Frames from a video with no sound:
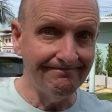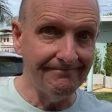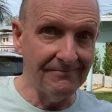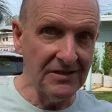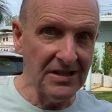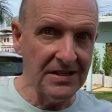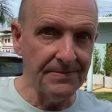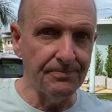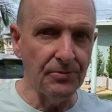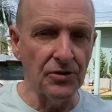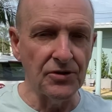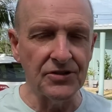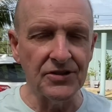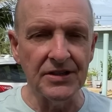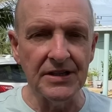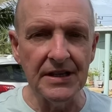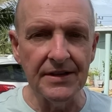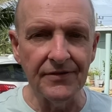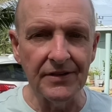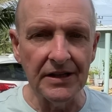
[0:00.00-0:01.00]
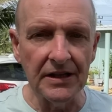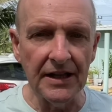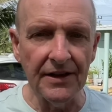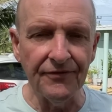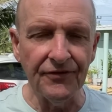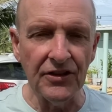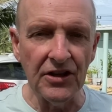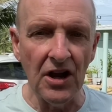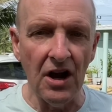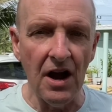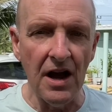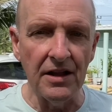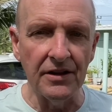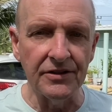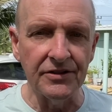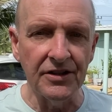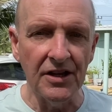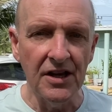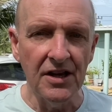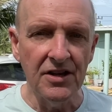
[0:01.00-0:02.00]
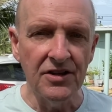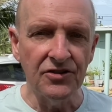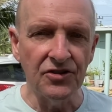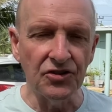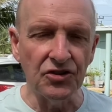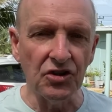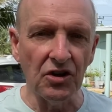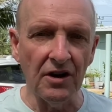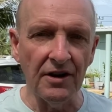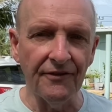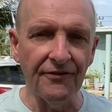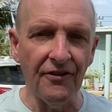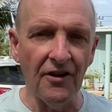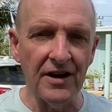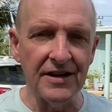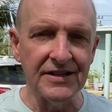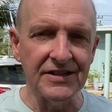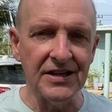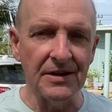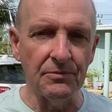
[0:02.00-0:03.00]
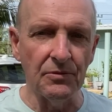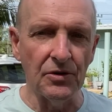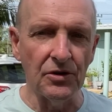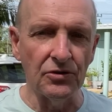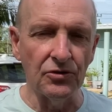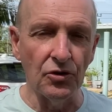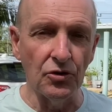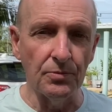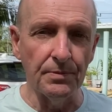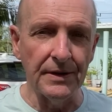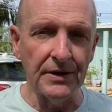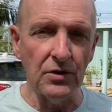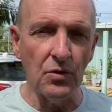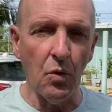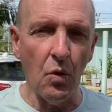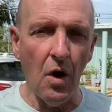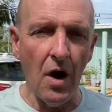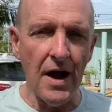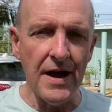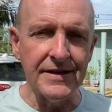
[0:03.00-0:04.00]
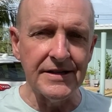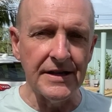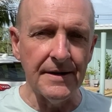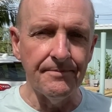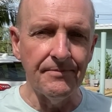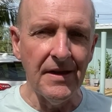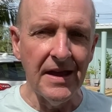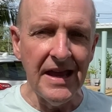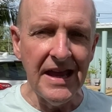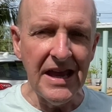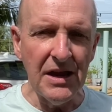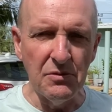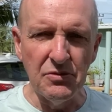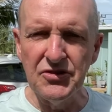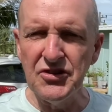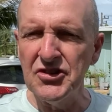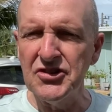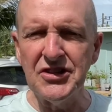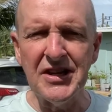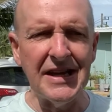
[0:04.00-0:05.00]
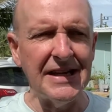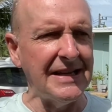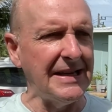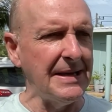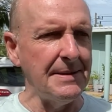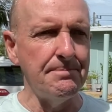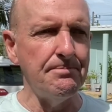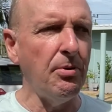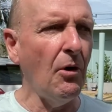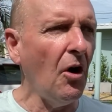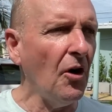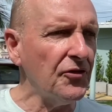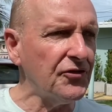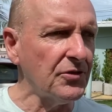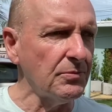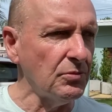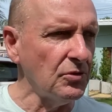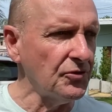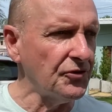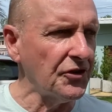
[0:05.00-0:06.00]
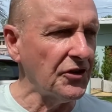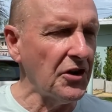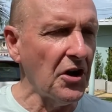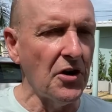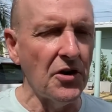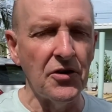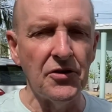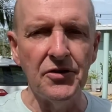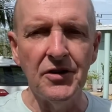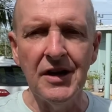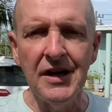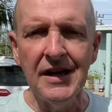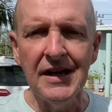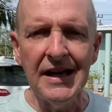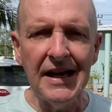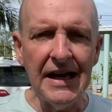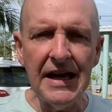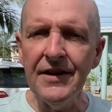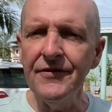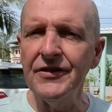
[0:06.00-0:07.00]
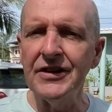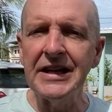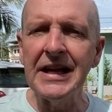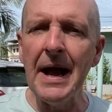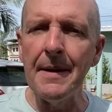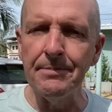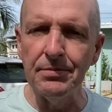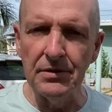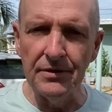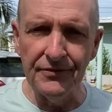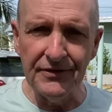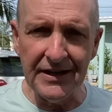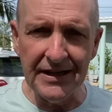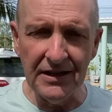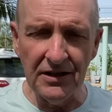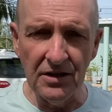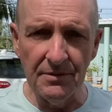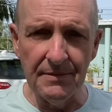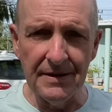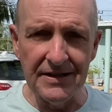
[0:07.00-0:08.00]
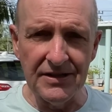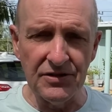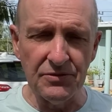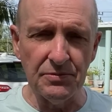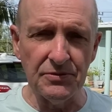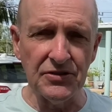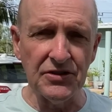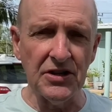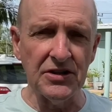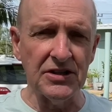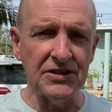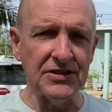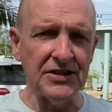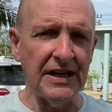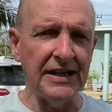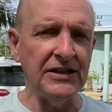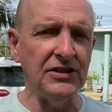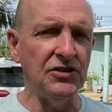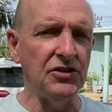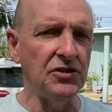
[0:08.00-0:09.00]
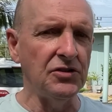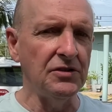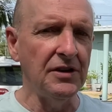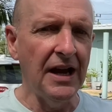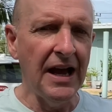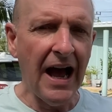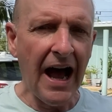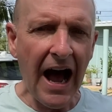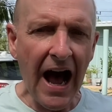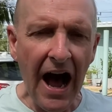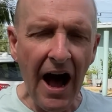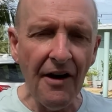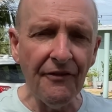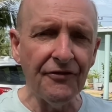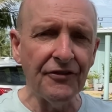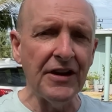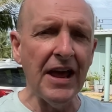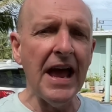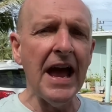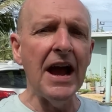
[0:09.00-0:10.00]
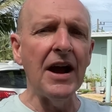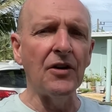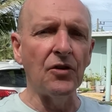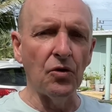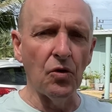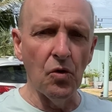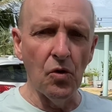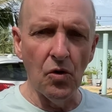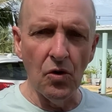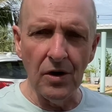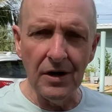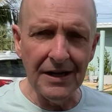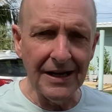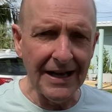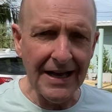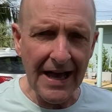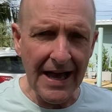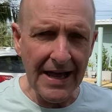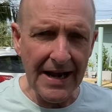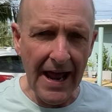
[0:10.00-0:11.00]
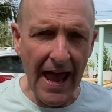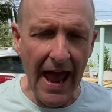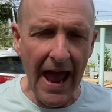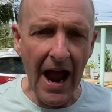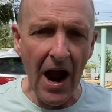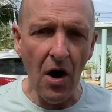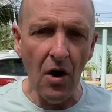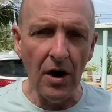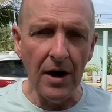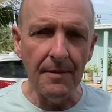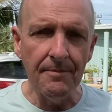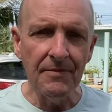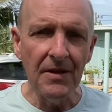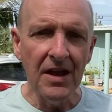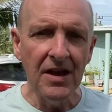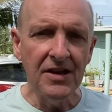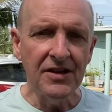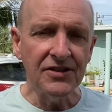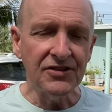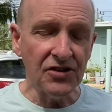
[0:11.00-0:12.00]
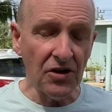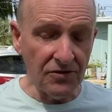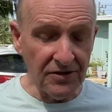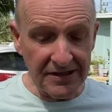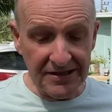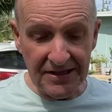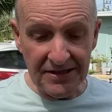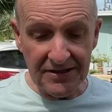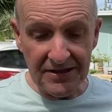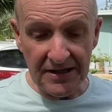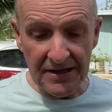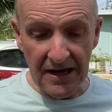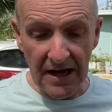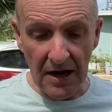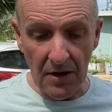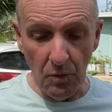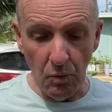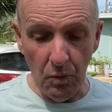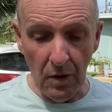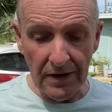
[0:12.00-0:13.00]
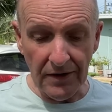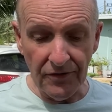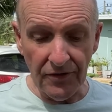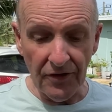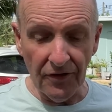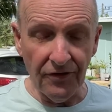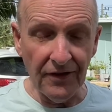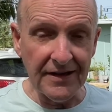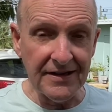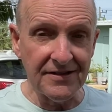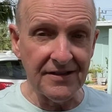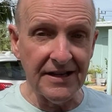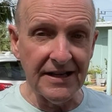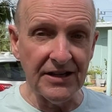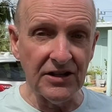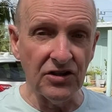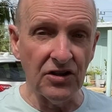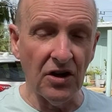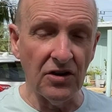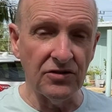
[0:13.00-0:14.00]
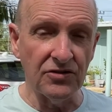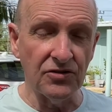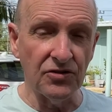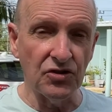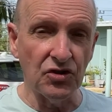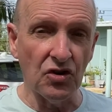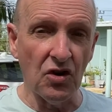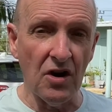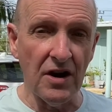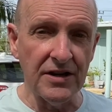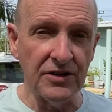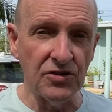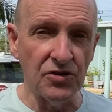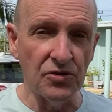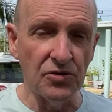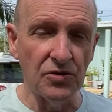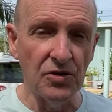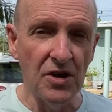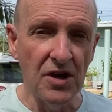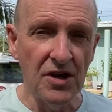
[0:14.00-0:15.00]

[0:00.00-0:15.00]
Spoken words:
this person even left the island to try and find somewhere a little bit quieter. It was just getting impossible to go even a couple of kilometres. It was going to take you half an hour or an hour. So this is one of the things they're going to try and do